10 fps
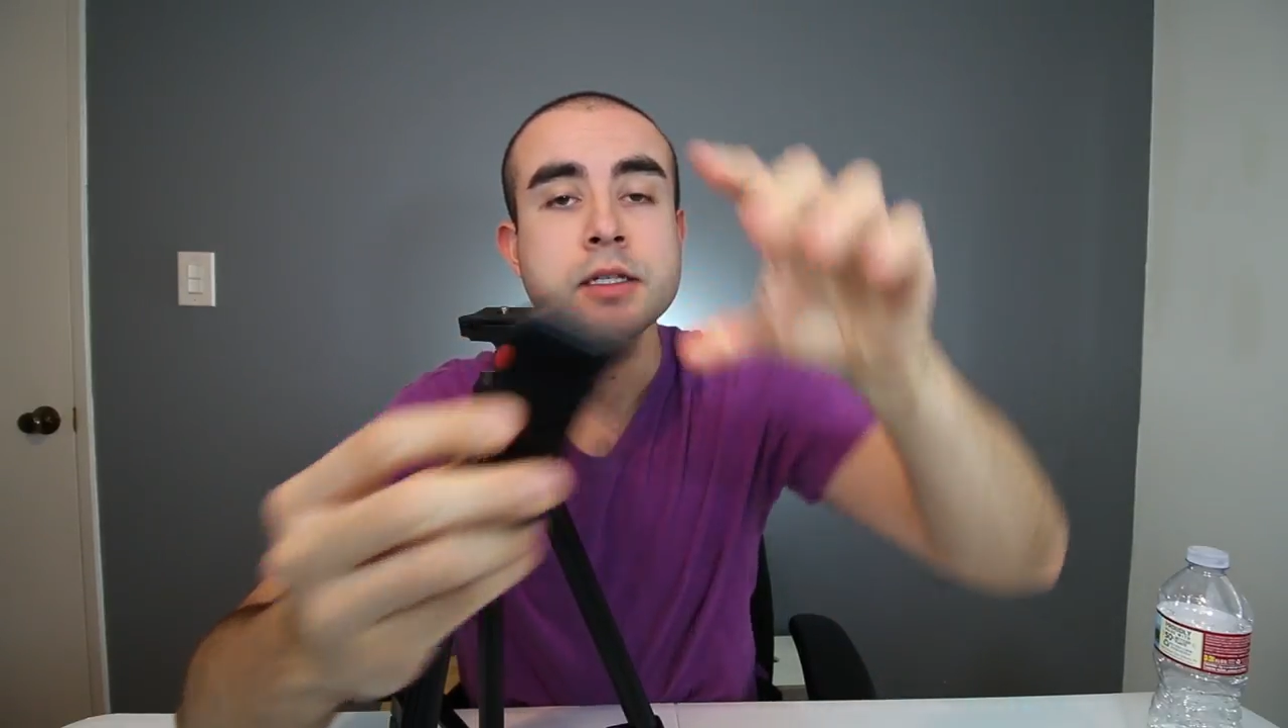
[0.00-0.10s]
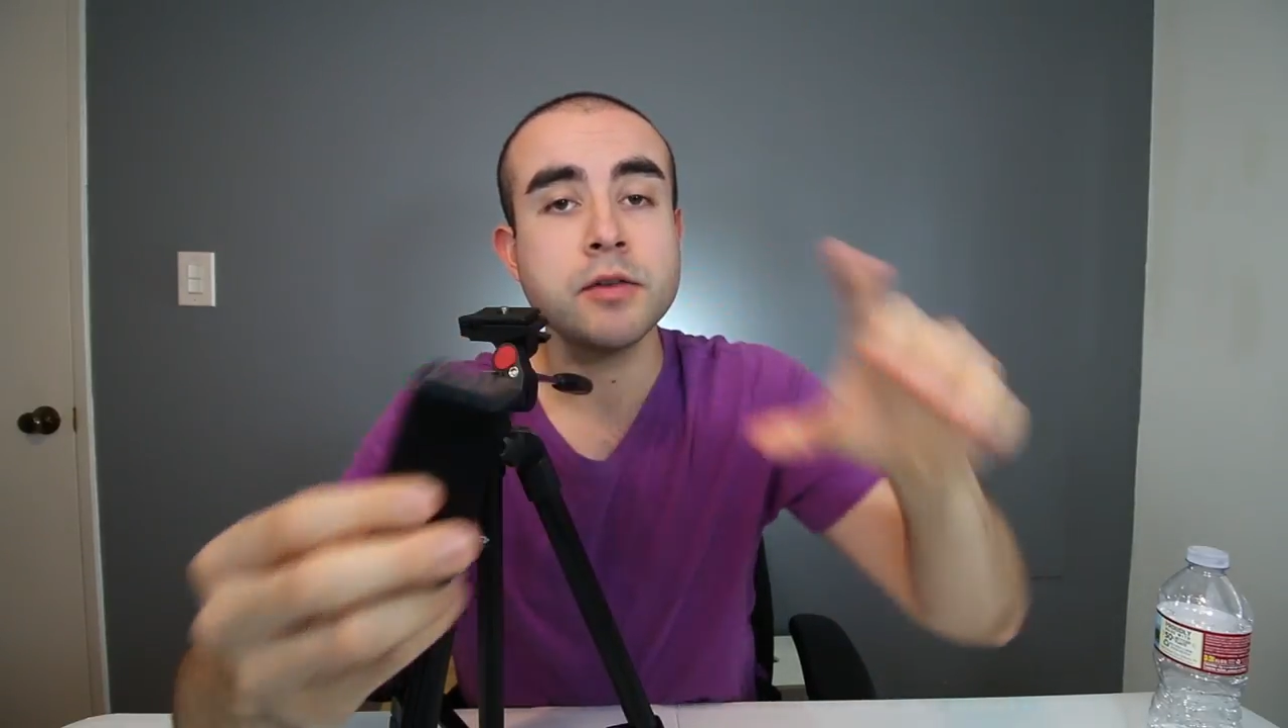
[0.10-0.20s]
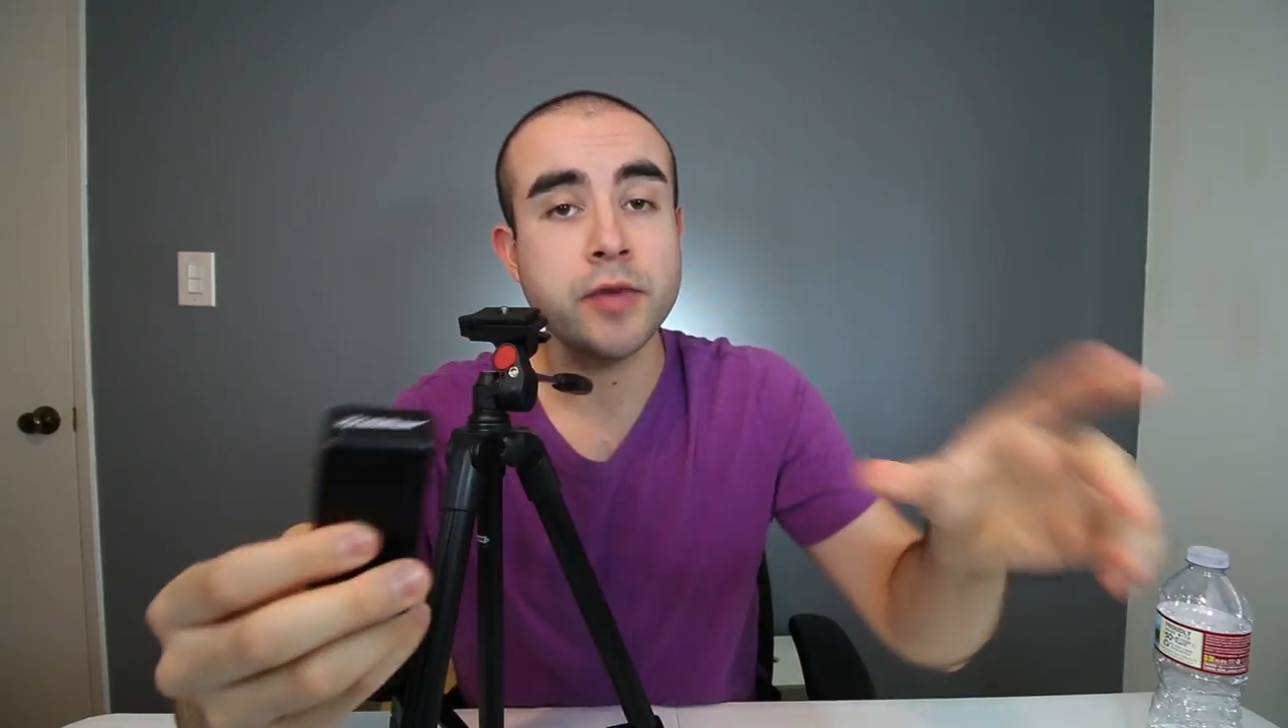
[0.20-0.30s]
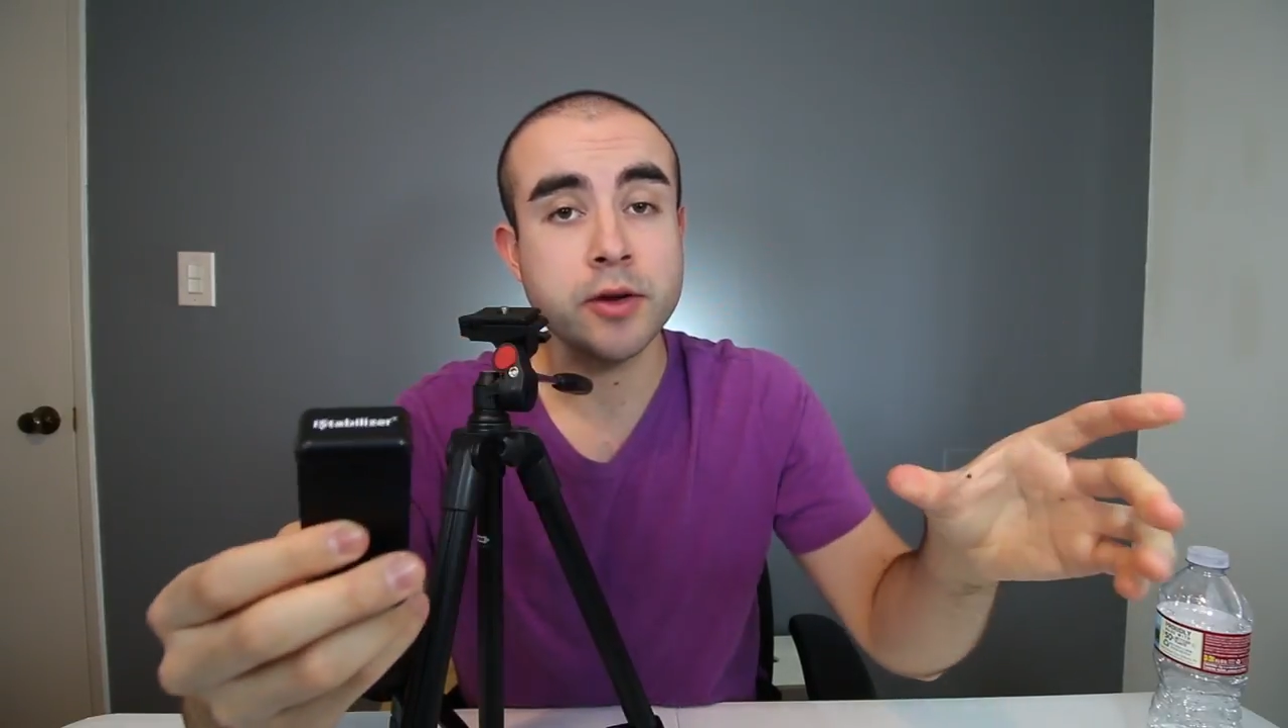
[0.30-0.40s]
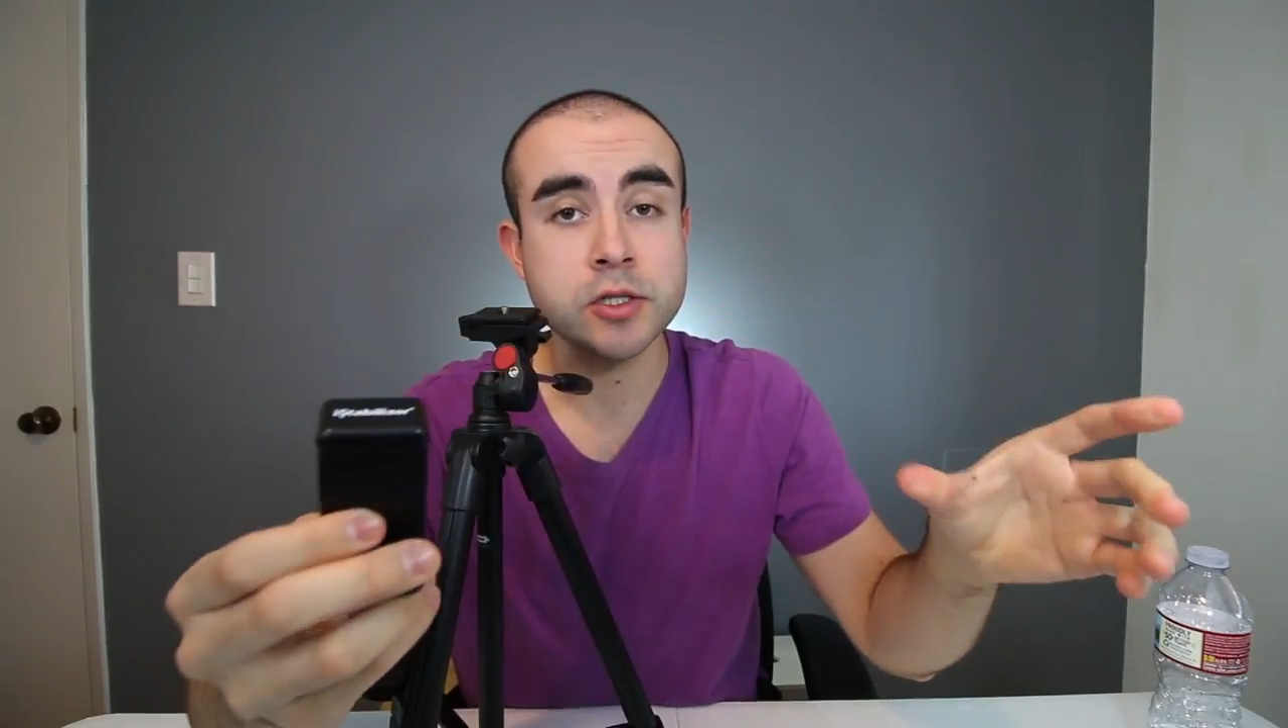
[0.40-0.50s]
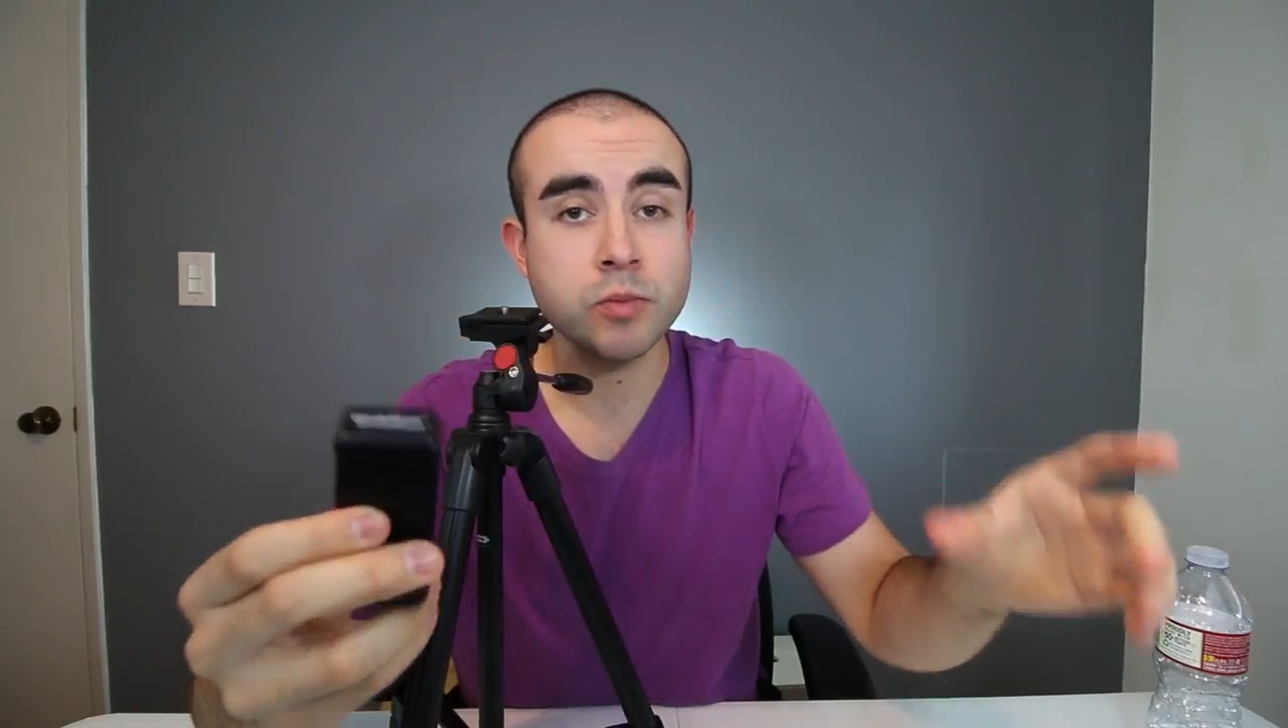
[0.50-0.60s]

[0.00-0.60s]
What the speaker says: to fit your